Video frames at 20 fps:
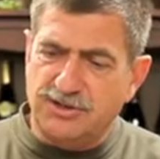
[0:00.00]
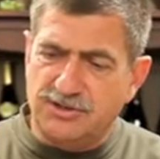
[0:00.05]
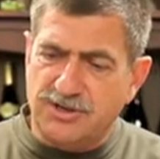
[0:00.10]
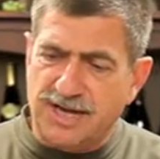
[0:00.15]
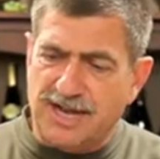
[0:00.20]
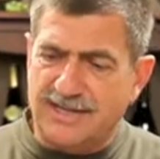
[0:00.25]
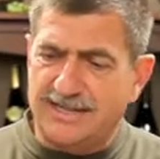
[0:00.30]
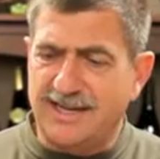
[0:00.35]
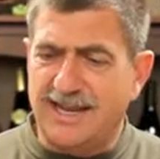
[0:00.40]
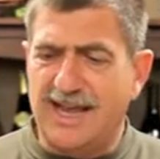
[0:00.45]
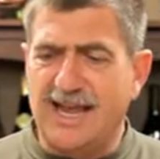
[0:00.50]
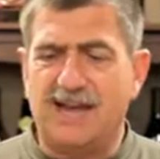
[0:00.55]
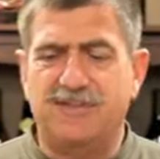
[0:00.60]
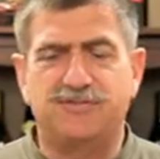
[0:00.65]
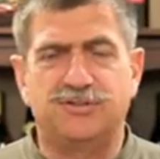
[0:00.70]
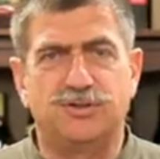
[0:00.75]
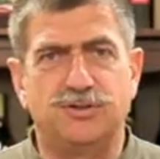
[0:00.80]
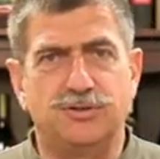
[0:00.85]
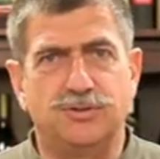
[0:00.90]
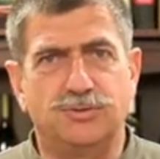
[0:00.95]
you not to have
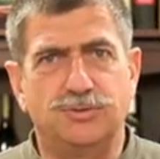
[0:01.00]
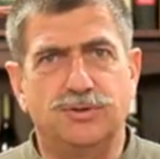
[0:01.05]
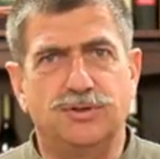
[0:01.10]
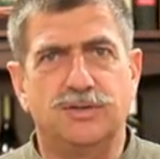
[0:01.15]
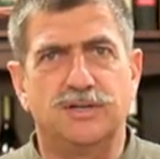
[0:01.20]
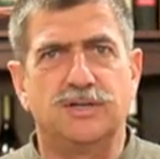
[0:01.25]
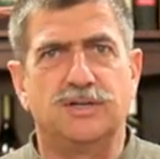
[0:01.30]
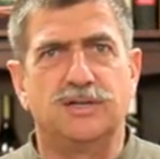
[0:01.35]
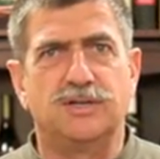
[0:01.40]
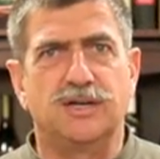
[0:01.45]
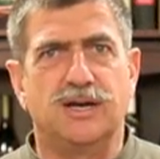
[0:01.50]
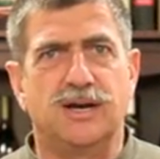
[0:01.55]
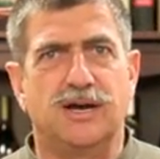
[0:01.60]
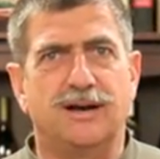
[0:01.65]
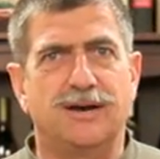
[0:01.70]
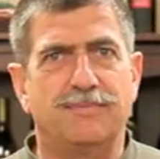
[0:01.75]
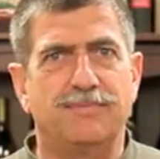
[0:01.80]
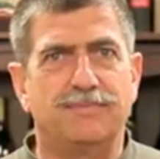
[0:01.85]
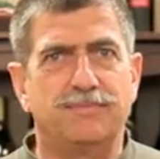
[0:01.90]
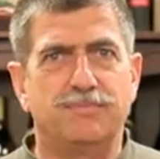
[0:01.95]
to
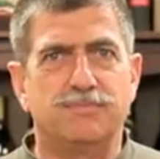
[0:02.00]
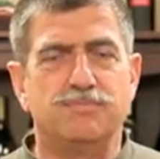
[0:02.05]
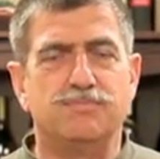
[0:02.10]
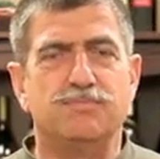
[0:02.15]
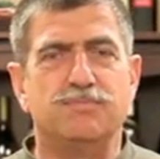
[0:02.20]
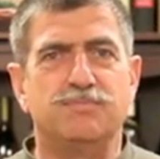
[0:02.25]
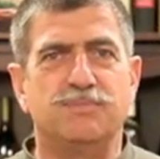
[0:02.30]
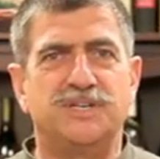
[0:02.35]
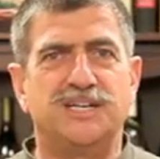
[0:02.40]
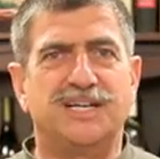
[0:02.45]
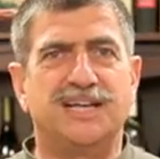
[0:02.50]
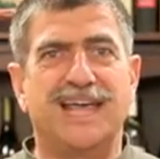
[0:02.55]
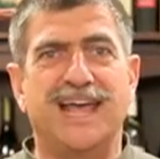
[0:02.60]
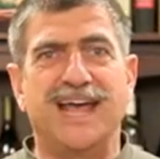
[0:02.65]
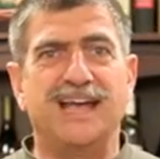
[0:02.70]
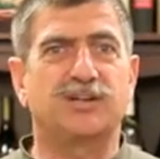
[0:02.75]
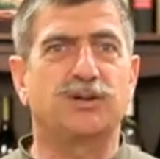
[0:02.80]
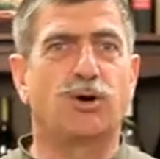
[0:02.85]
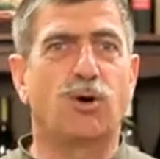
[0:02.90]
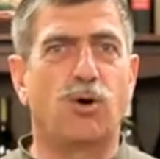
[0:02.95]
uh,
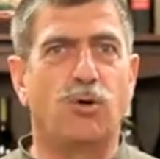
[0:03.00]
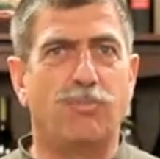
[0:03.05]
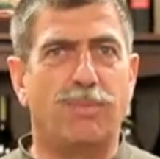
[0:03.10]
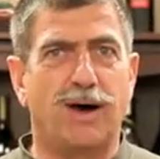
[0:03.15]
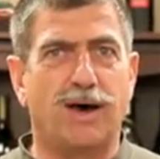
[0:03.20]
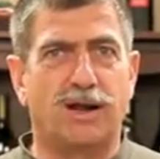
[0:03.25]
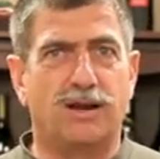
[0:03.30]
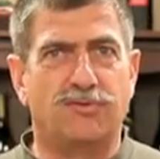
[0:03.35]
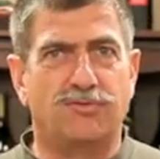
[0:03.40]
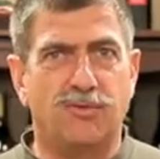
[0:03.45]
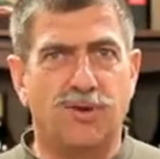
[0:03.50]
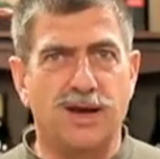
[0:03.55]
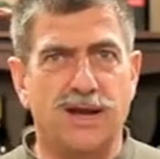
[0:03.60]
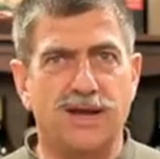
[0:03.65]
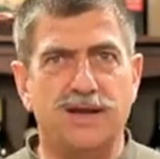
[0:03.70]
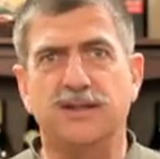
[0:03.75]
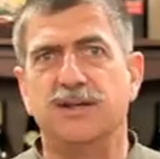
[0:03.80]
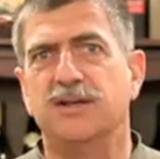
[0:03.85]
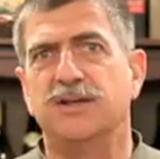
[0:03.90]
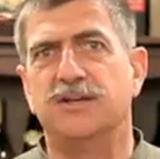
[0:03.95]
decant a whole bottle of
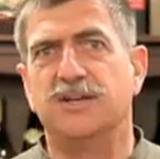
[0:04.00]
wine.